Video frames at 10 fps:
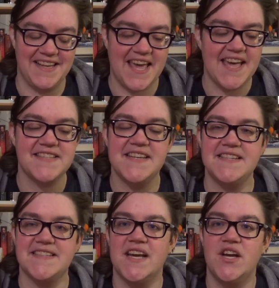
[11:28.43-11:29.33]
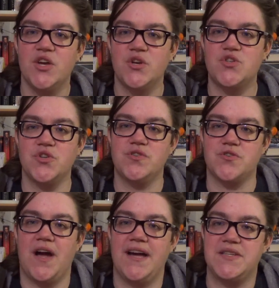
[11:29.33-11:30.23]
Like, essays should
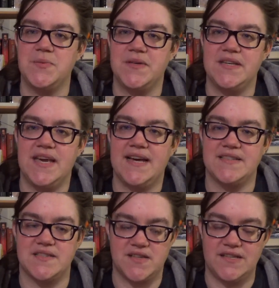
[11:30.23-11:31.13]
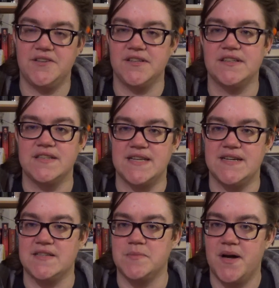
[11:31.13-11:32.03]
try to be as clear and
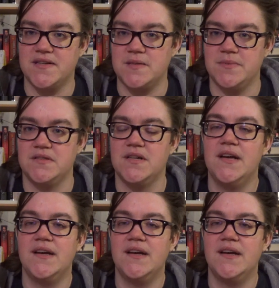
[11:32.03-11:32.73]
concise as possible.